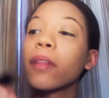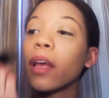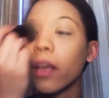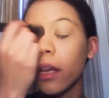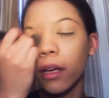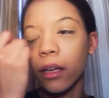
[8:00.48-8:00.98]

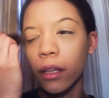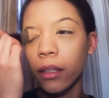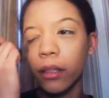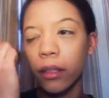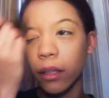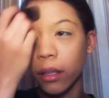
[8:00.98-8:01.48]
think
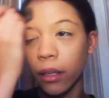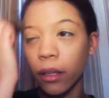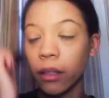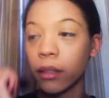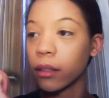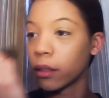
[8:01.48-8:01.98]

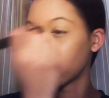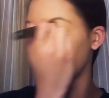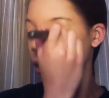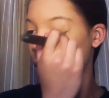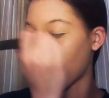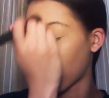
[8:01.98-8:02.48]

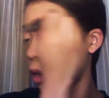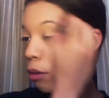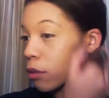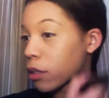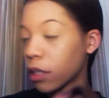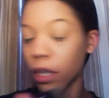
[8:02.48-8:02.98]
that I
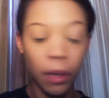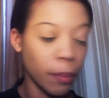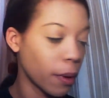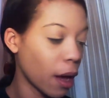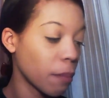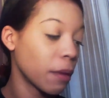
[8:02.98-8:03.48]
don't sleep.
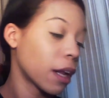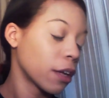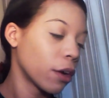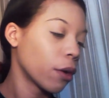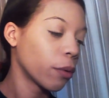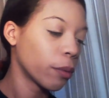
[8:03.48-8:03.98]
I mean, I
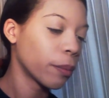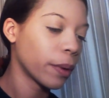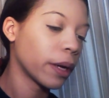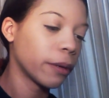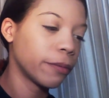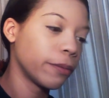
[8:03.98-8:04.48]
don't,
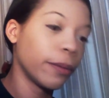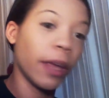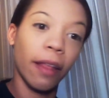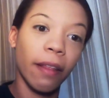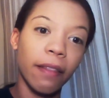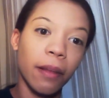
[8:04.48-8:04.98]
but you
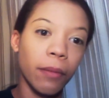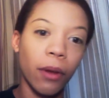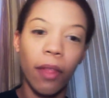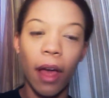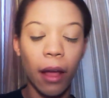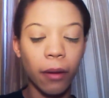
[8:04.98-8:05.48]
can't let them
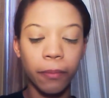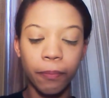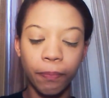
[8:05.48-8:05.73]
know that.